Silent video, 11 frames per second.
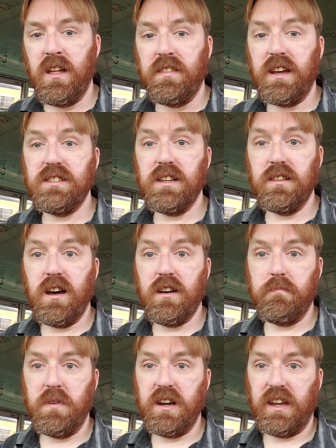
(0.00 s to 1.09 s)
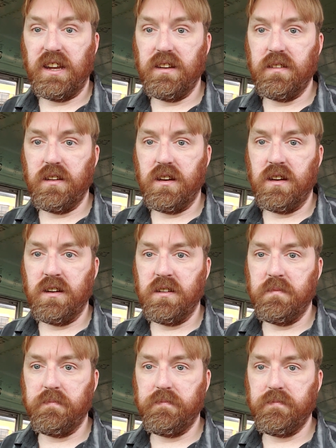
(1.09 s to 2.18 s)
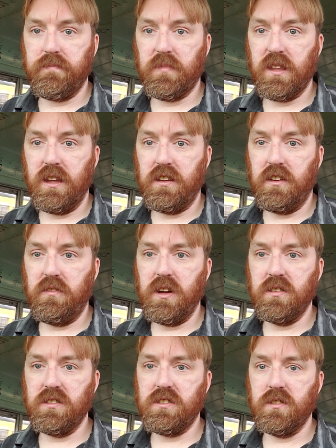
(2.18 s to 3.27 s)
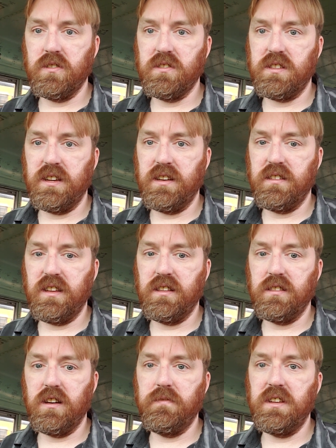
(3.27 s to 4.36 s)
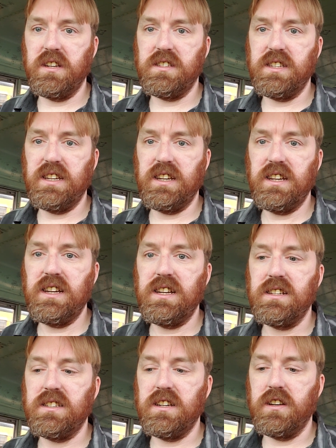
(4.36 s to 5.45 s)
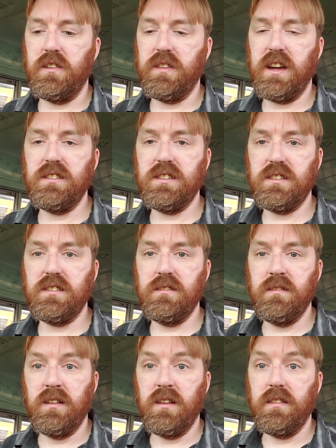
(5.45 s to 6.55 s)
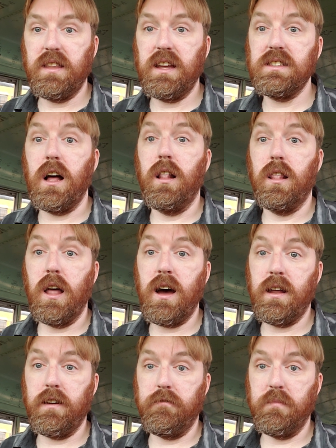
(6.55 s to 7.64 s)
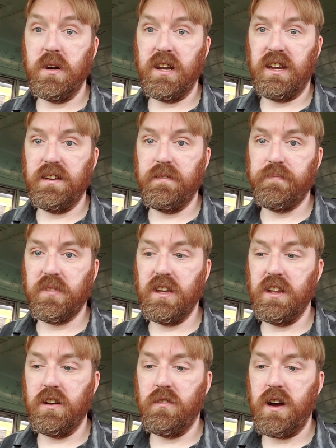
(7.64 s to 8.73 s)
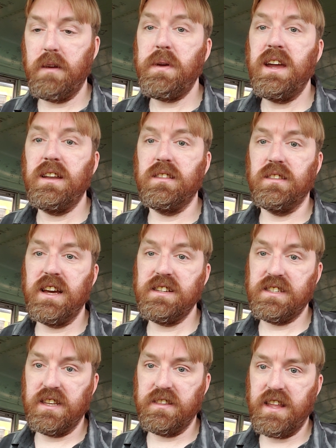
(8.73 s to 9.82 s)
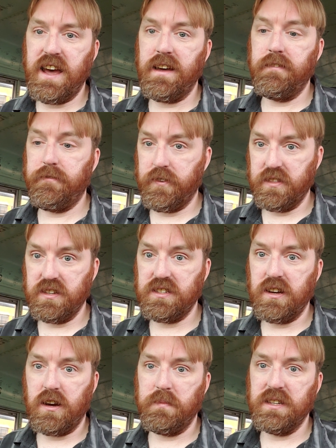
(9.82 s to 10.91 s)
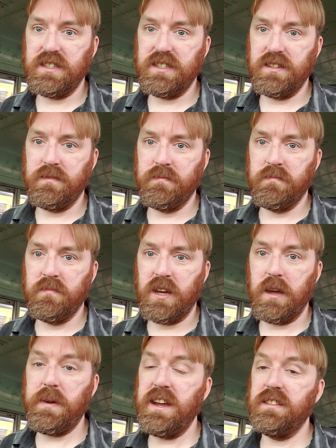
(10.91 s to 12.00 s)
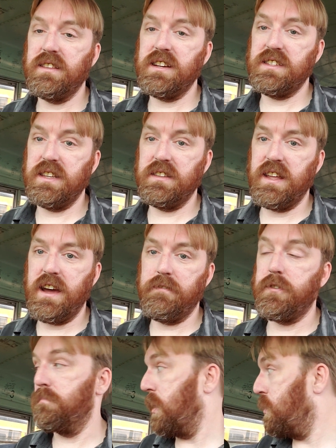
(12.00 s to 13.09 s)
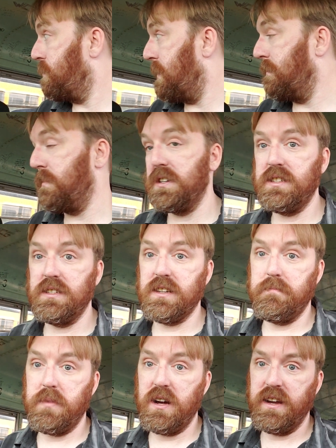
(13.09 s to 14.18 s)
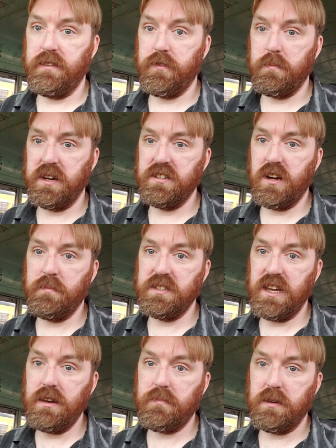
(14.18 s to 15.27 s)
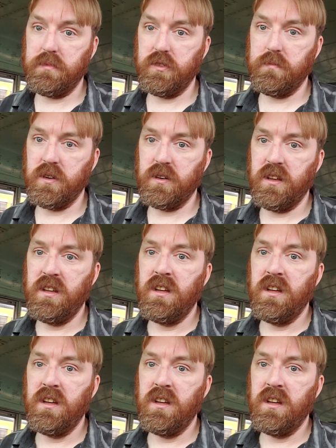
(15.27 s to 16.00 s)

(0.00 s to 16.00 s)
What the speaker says: That's a lot of money. And you youngsters that love these CEs, that's a lot of money. I paid less than that for this Thomas. I paid less than that for both my buses combined, for my Thomas and my Bluebird.